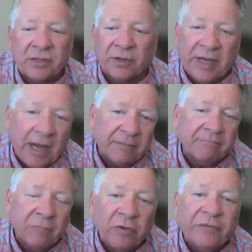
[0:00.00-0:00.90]
So
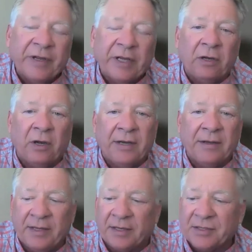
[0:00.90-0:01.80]
get moving
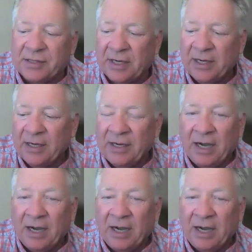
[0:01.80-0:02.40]
on this.